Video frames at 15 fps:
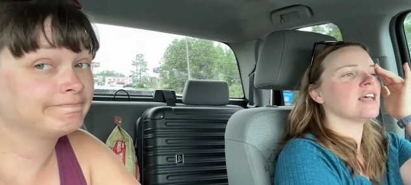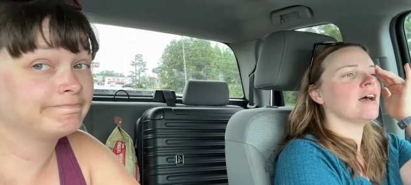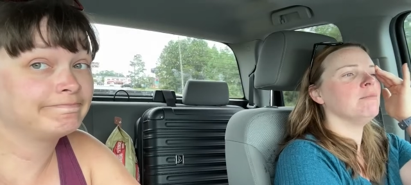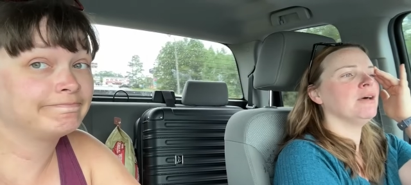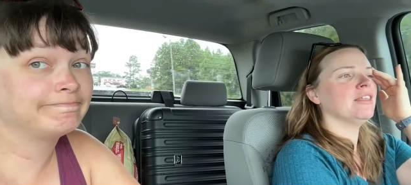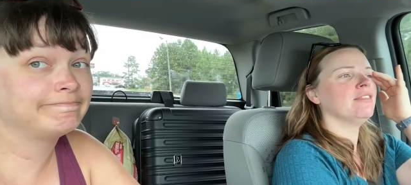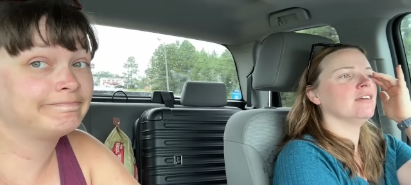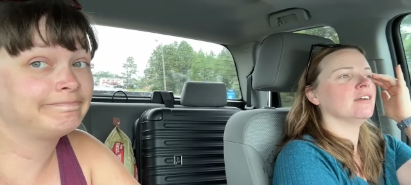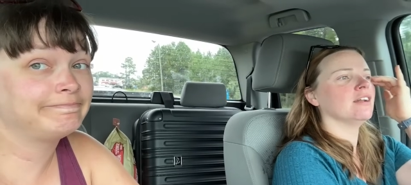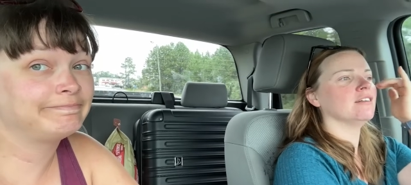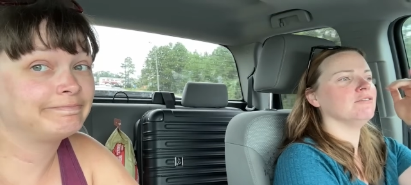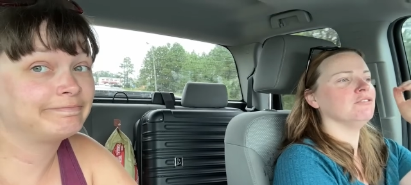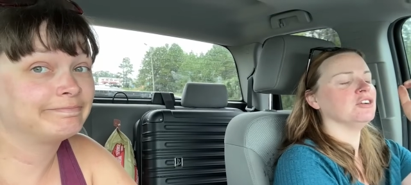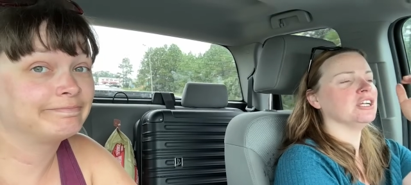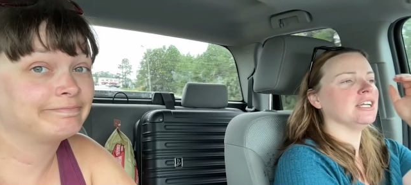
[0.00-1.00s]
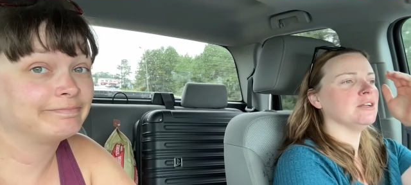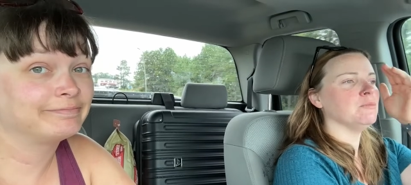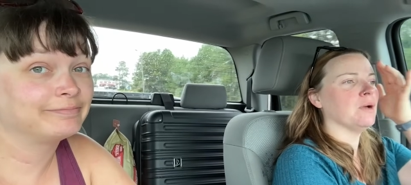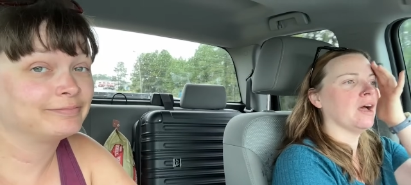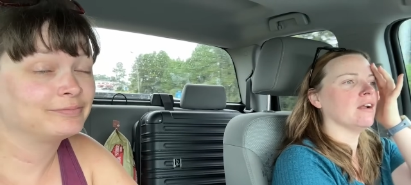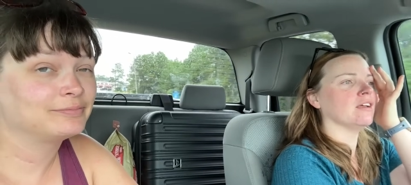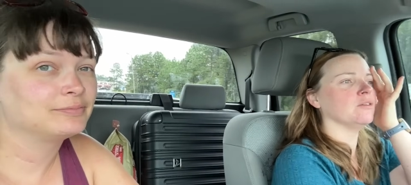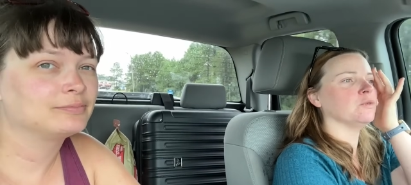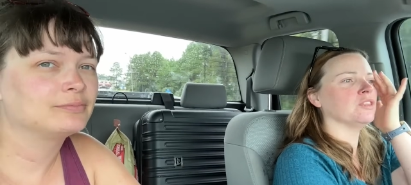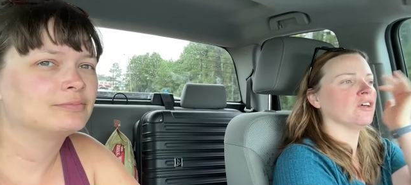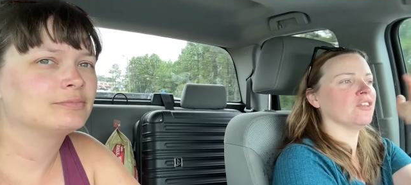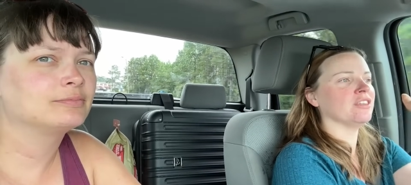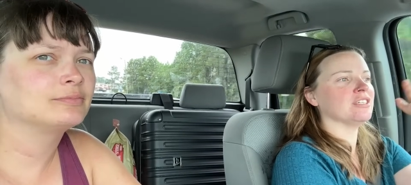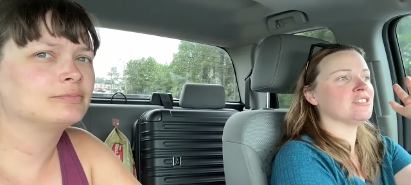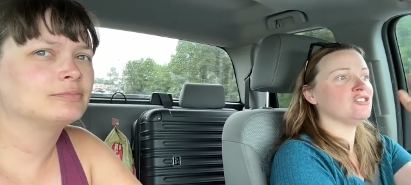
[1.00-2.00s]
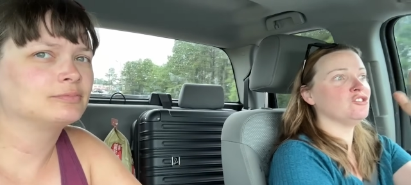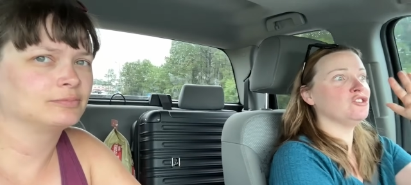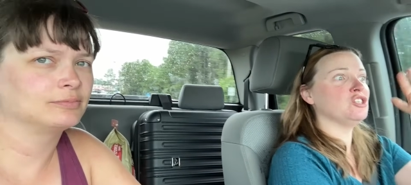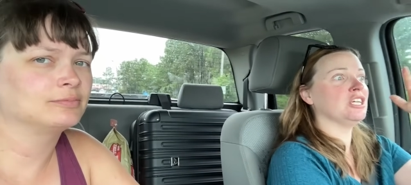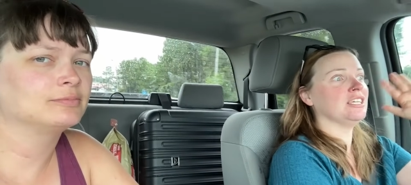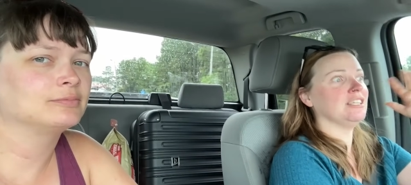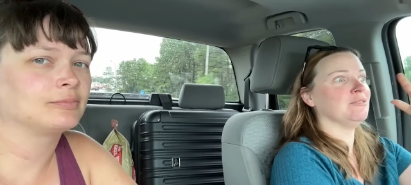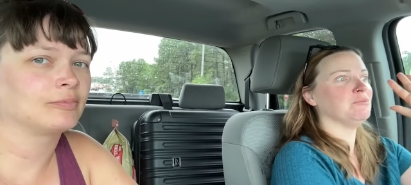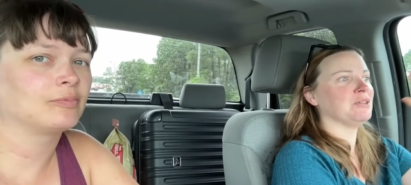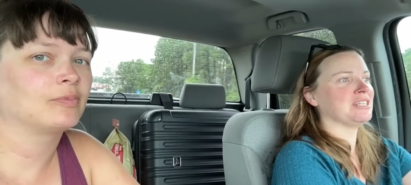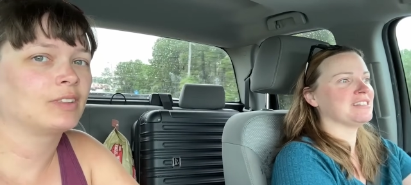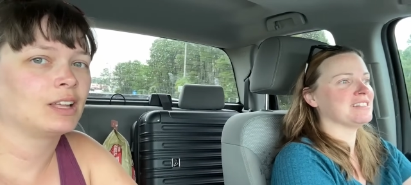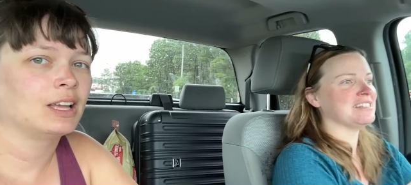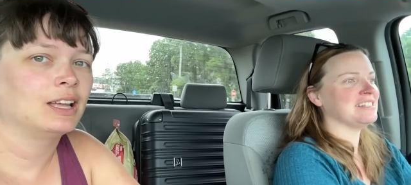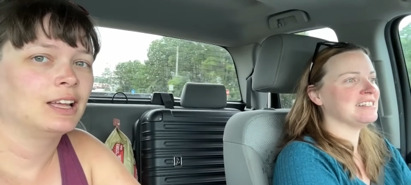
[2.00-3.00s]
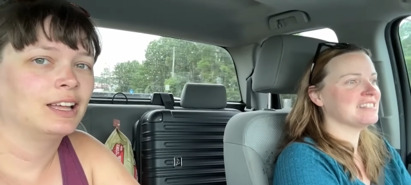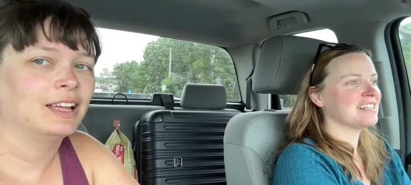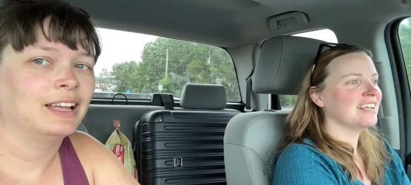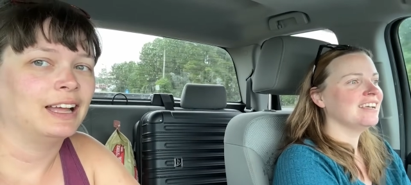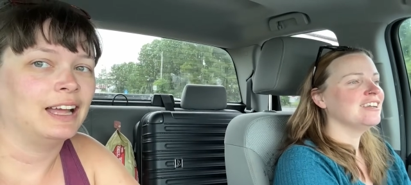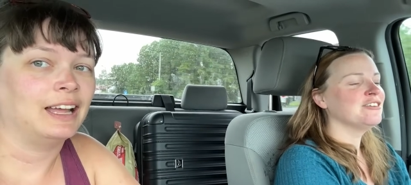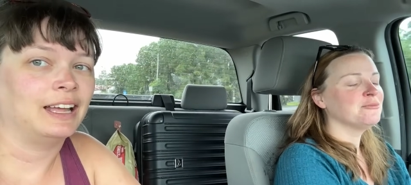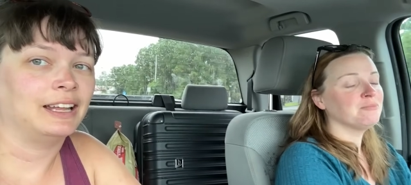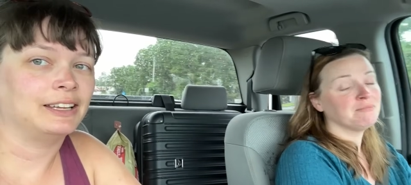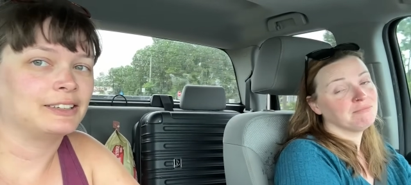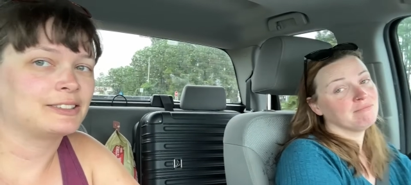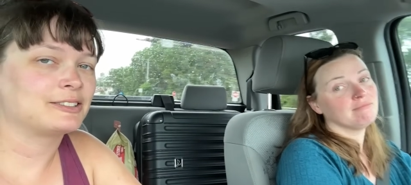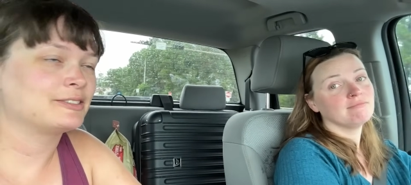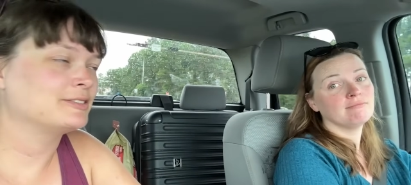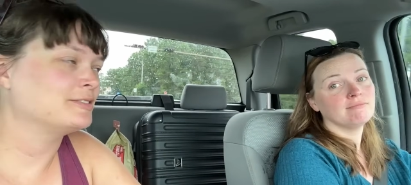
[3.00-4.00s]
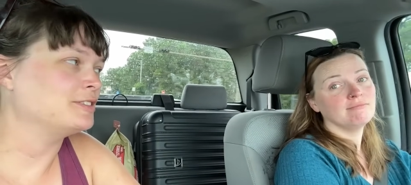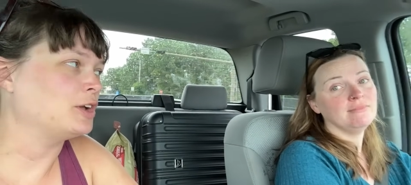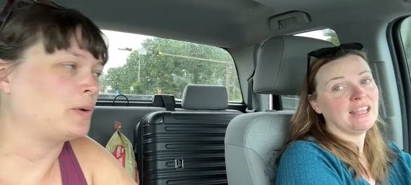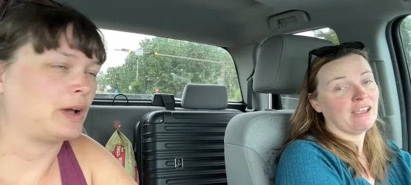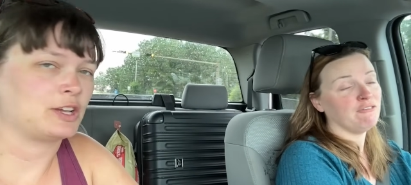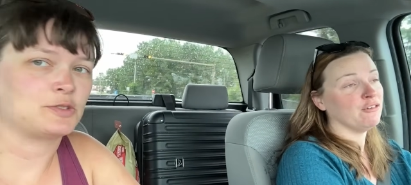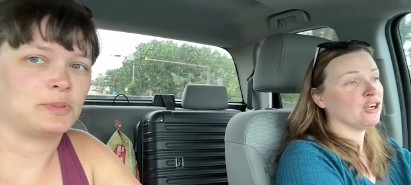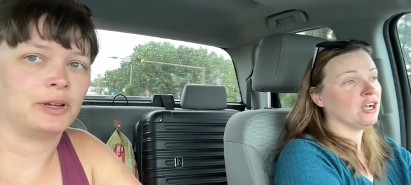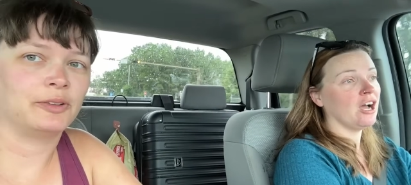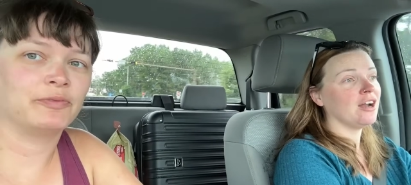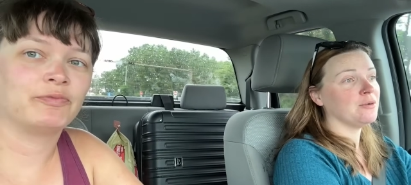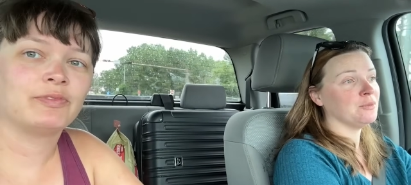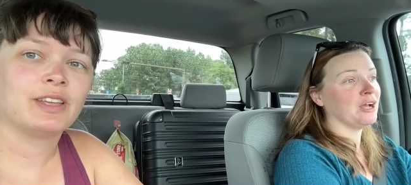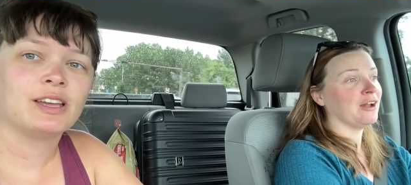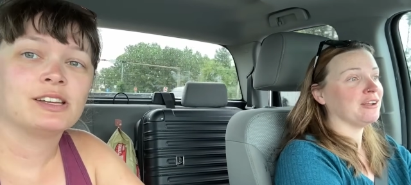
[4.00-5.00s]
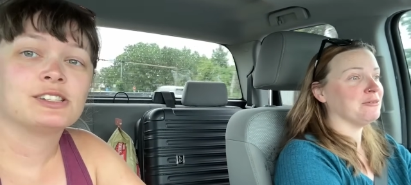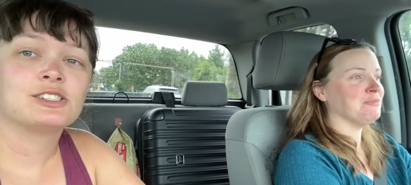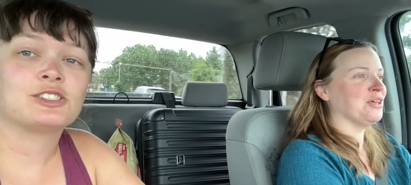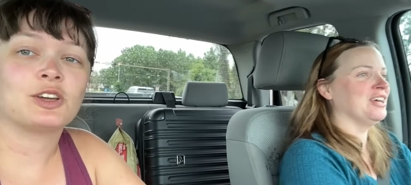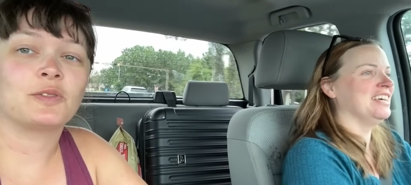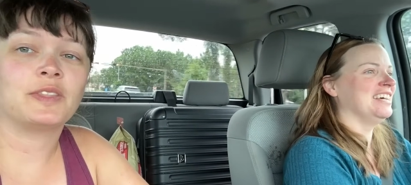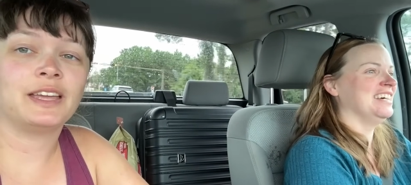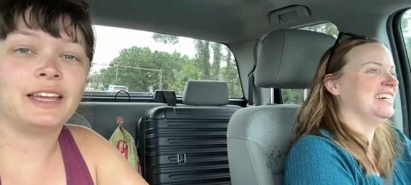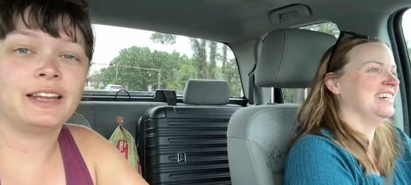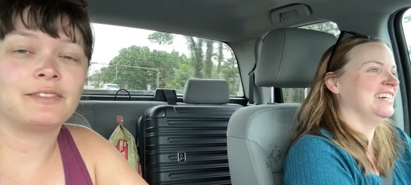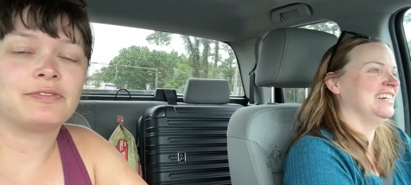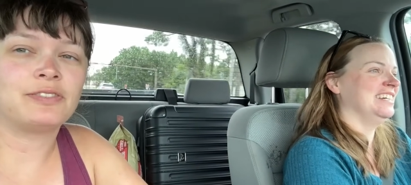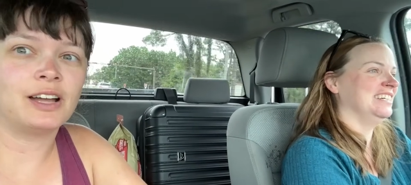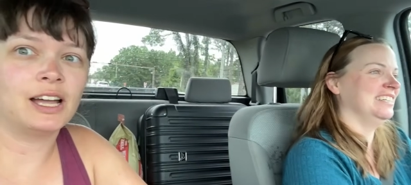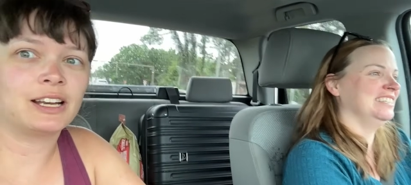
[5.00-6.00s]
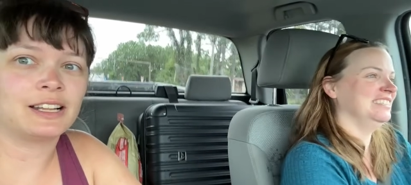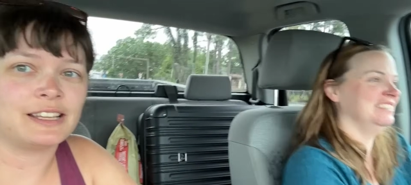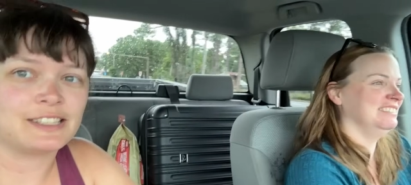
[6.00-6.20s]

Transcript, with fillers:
Speaker 1: I bet they're going to forget about it with all this chicken business. And no and forgot about it. So then finally